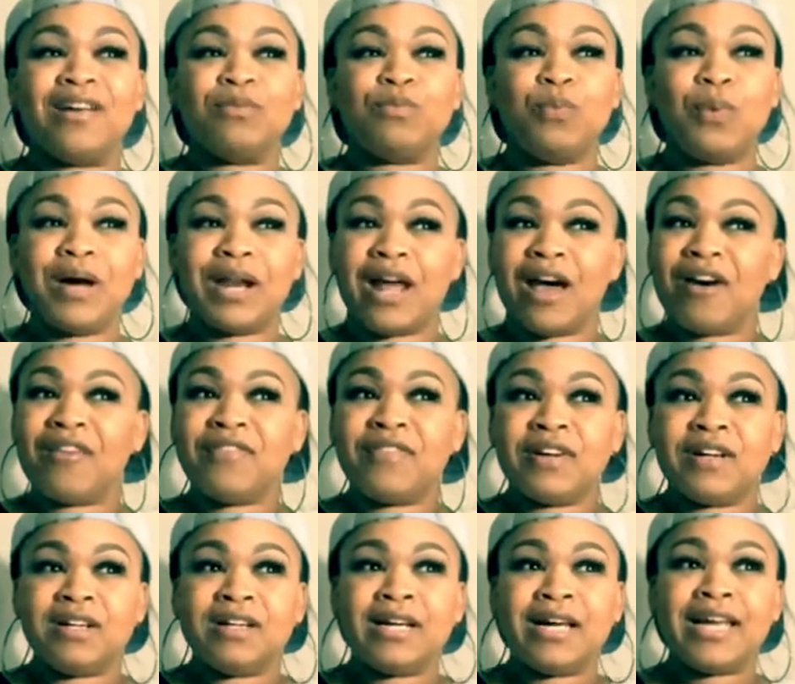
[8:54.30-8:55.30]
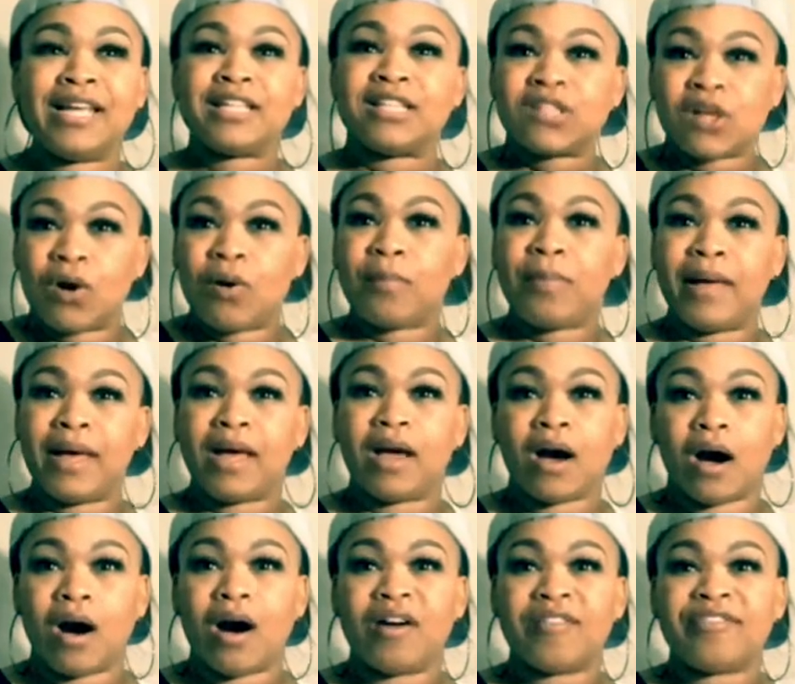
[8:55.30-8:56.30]
whatever, it's gonna pay
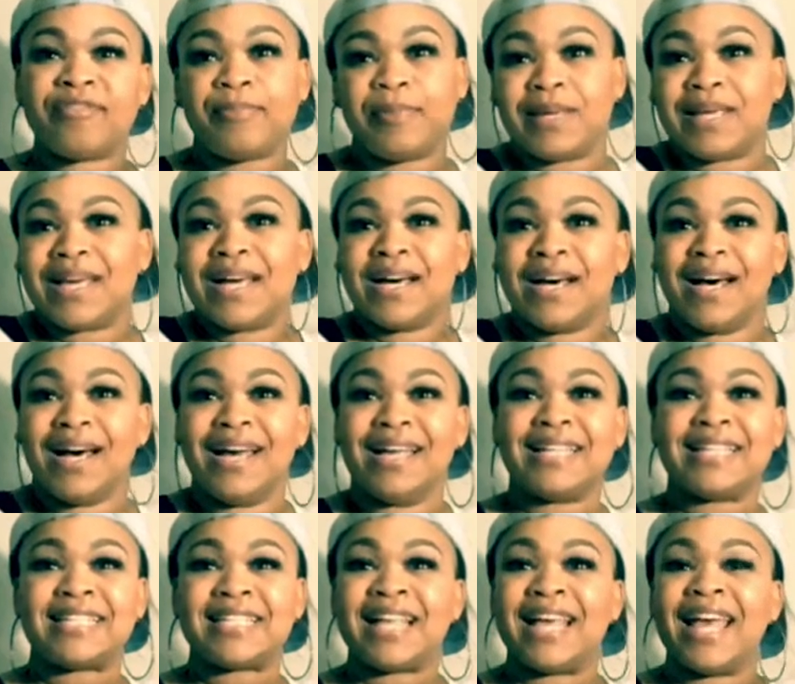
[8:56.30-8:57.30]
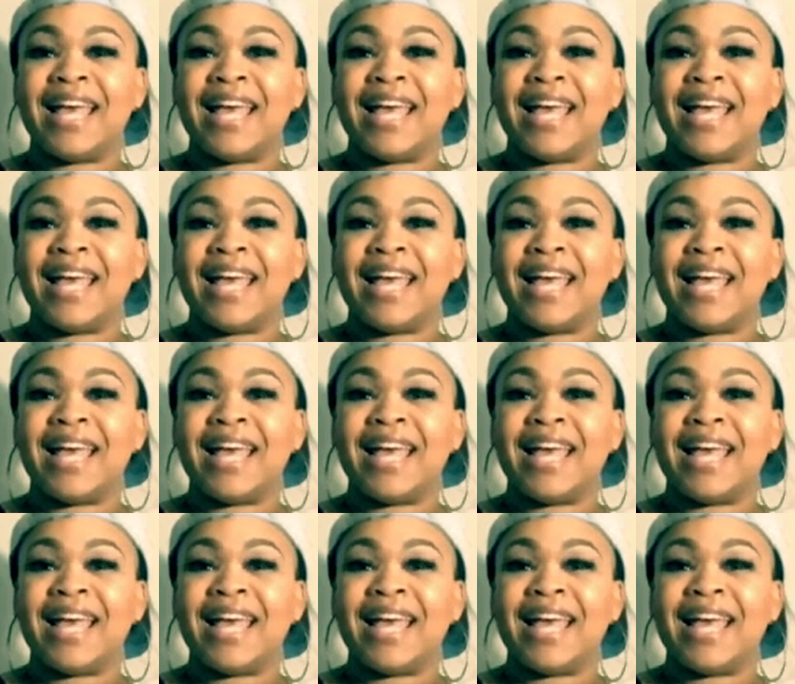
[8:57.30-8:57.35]
off, because